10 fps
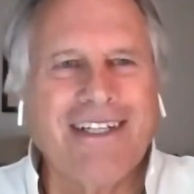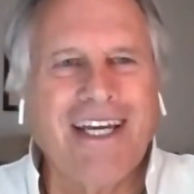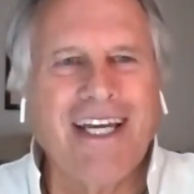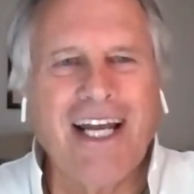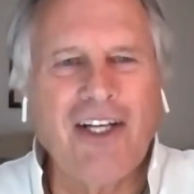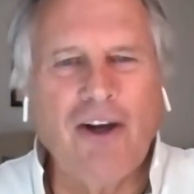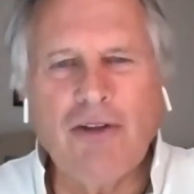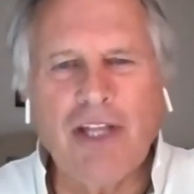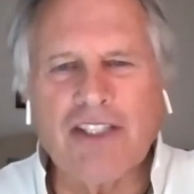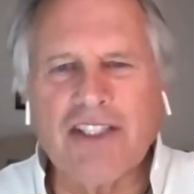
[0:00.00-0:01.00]
And I know
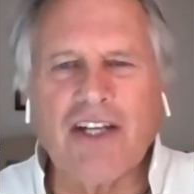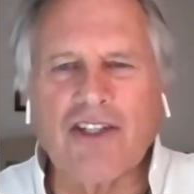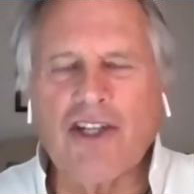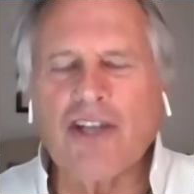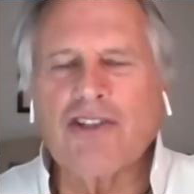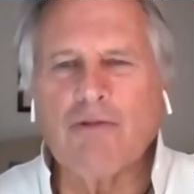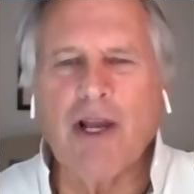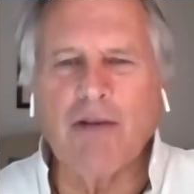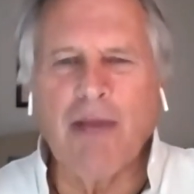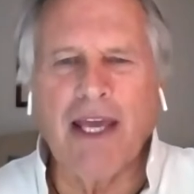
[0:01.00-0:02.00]
that's not just a
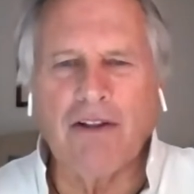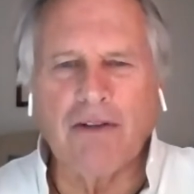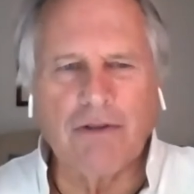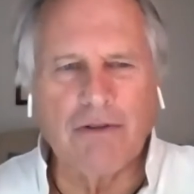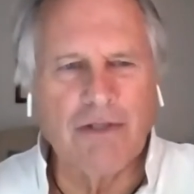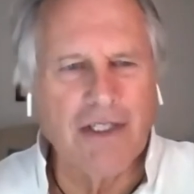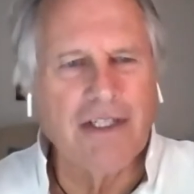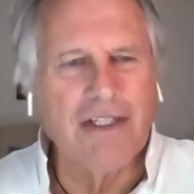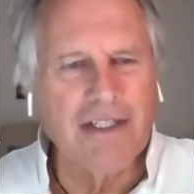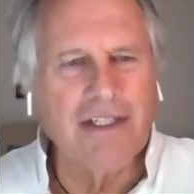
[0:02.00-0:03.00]
white male who
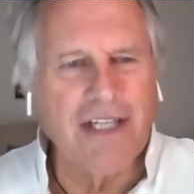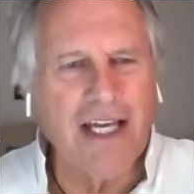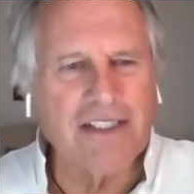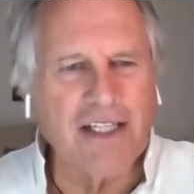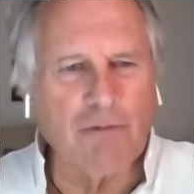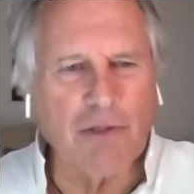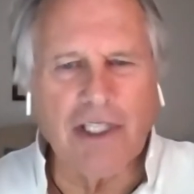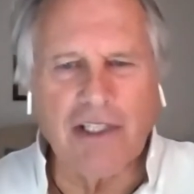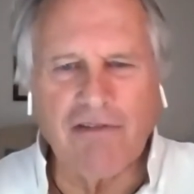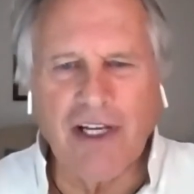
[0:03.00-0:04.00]
has that
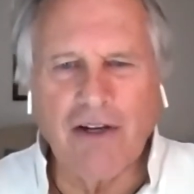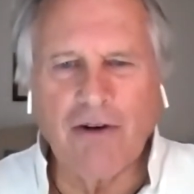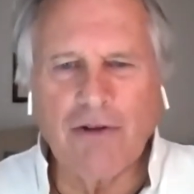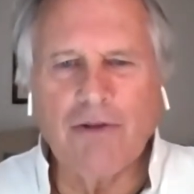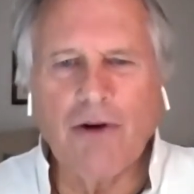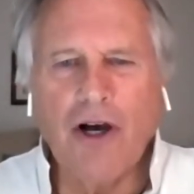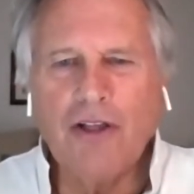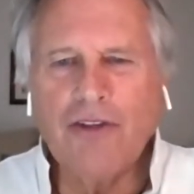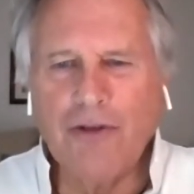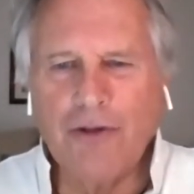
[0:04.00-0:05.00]
relief. I know you
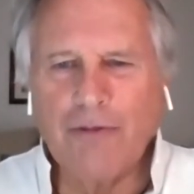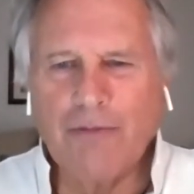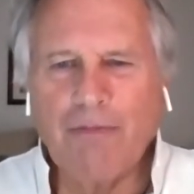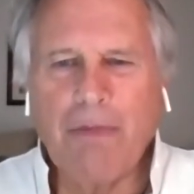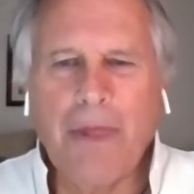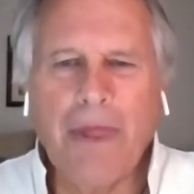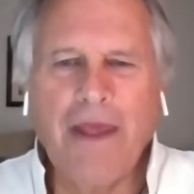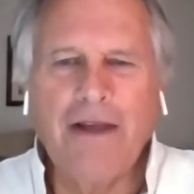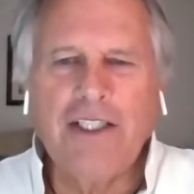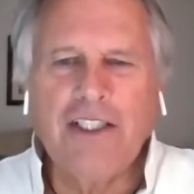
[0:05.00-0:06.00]
all do.
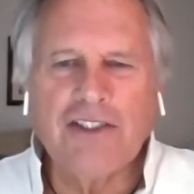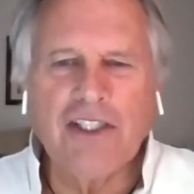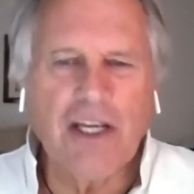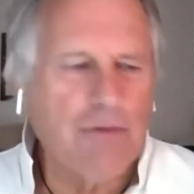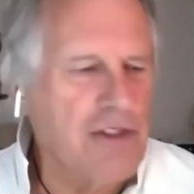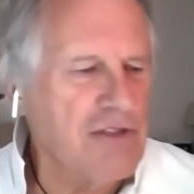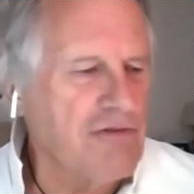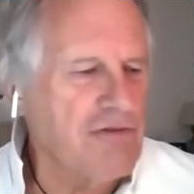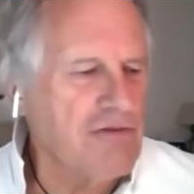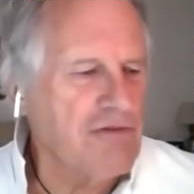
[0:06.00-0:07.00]
So that was the
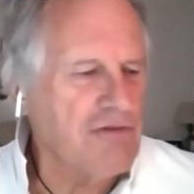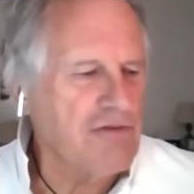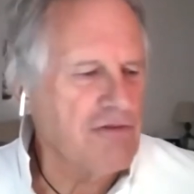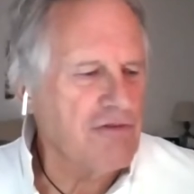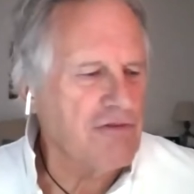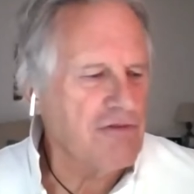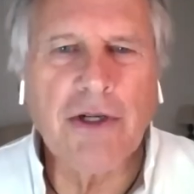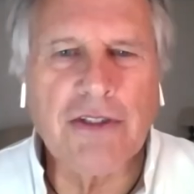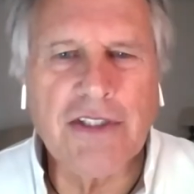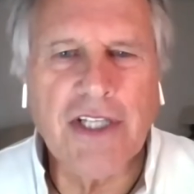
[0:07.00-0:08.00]
death
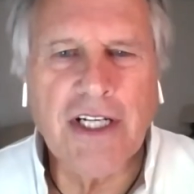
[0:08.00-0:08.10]
experience.